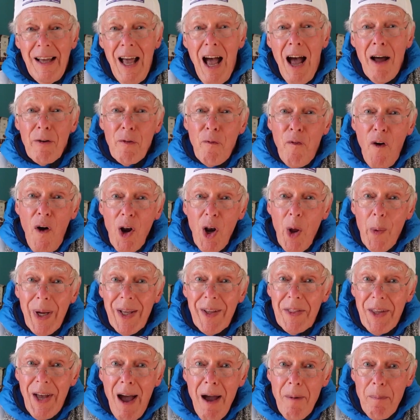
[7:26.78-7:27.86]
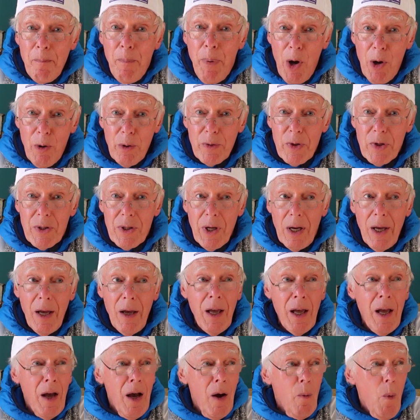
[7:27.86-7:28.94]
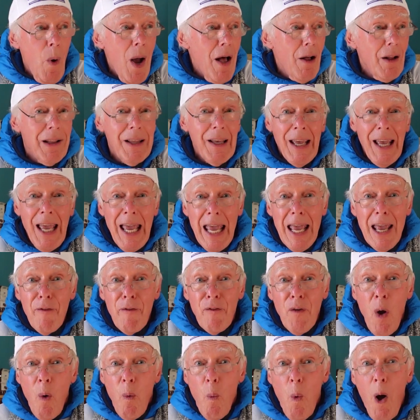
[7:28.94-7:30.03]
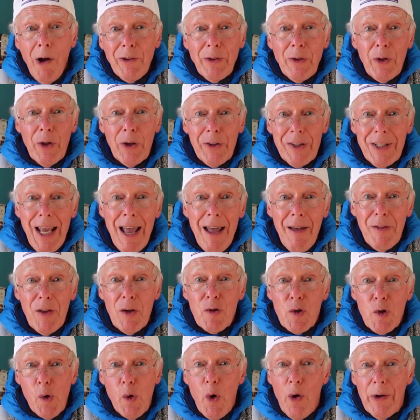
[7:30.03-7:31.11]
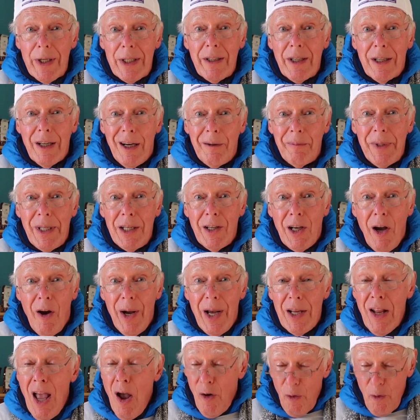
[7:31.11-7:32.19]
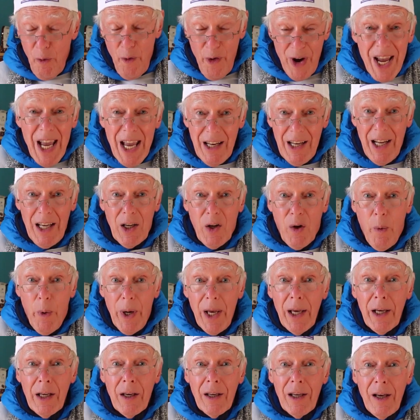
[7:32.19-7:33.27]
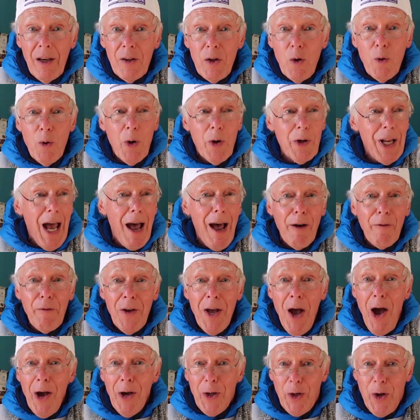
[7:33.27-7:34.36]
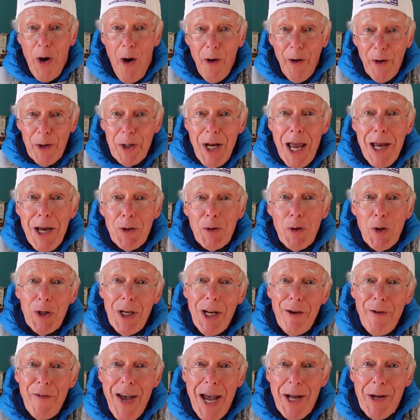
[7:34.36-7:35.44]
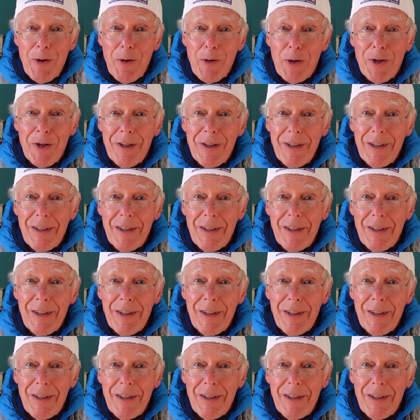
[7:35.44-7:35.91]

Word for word: And following that poster, well, if one could get the touring company going really quick, you could have a coronation event.